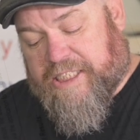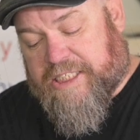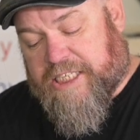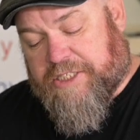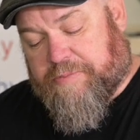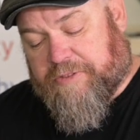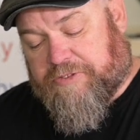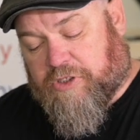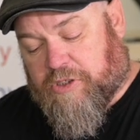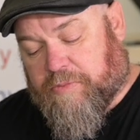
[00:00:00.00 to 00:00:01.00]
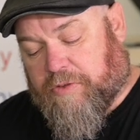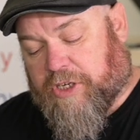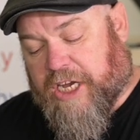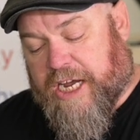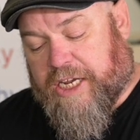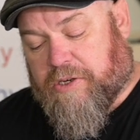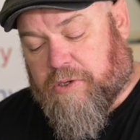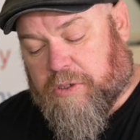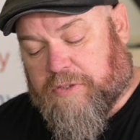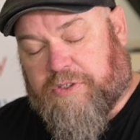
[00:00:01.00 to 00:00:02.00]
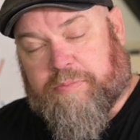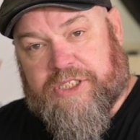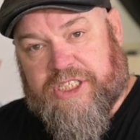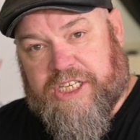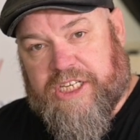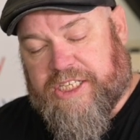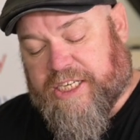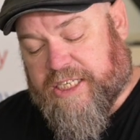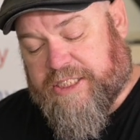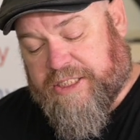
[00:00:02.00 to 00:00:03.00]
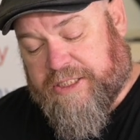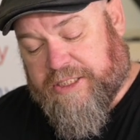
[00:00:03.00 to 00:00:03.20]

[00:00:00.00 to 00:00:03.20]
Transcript: assessment form regarding all of the preceding data,